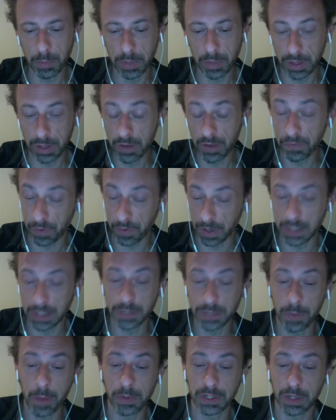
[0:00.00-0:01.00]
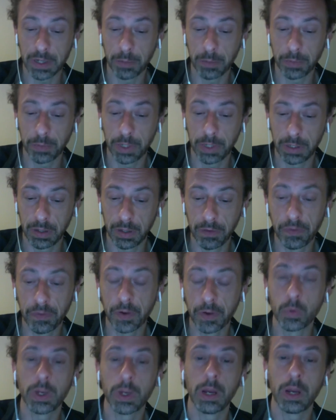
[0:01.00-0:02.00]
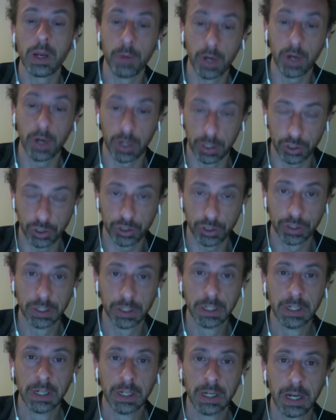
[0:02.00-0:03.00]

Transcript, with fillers: maybe difference, maybe something different will emerge.